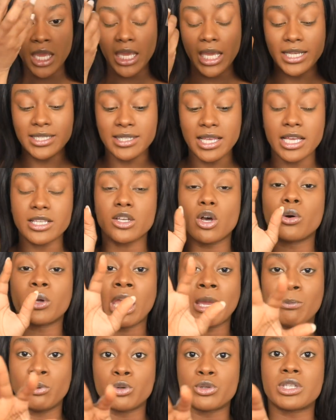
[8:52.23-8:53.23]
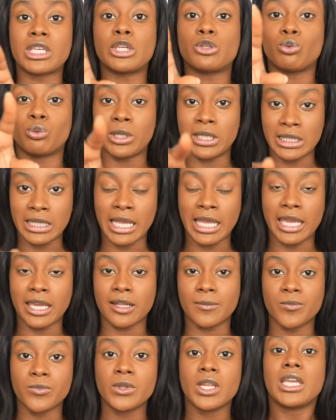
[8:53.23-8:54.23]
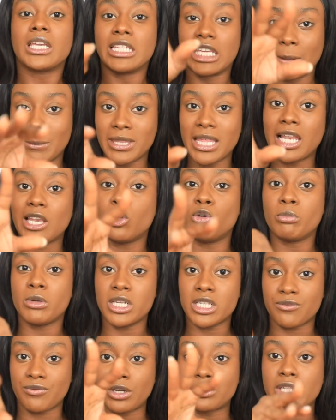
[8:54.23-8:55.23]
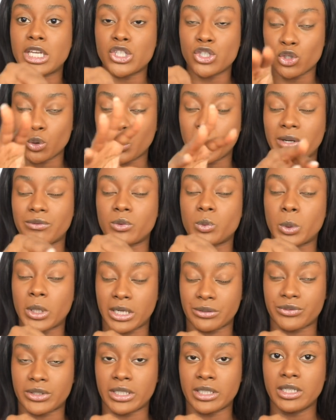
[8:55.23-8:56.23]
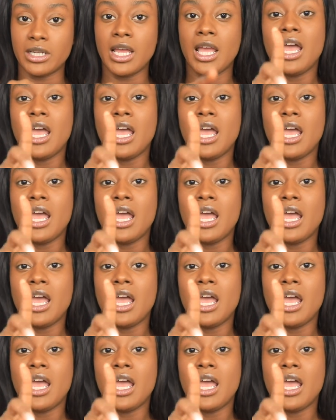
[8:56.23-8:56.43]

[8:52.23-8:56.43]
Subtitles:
it says, okay, Booski, do your thing. Give me that luminous foundation or whatever.